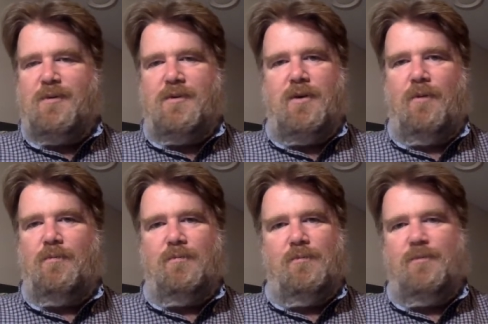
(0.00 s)
don't
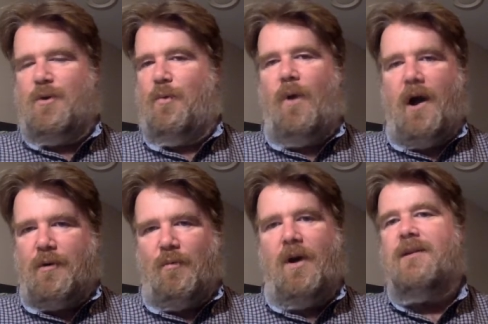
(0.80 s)

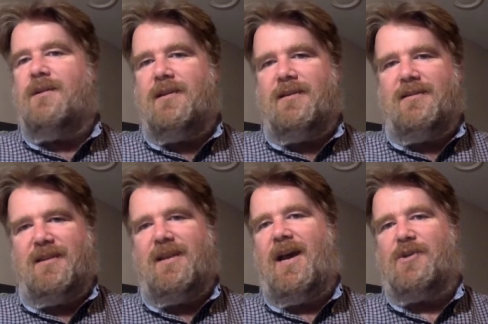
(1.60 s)
run to
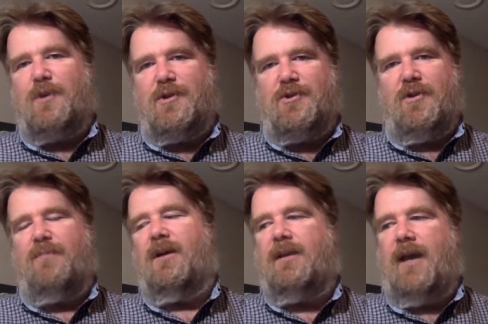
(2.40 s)
the cash register to
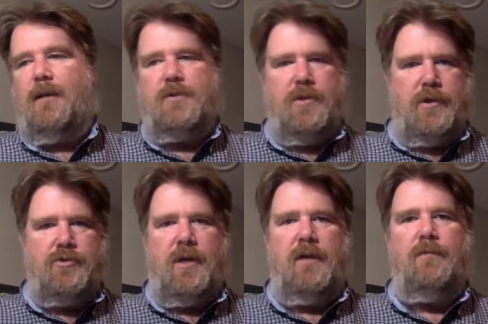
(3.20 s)
pick that up so you can
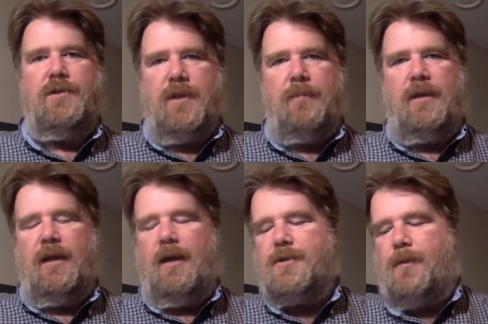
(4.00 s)
trade it for something
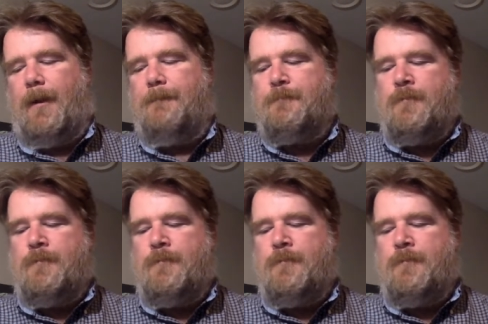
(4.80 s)
else, right?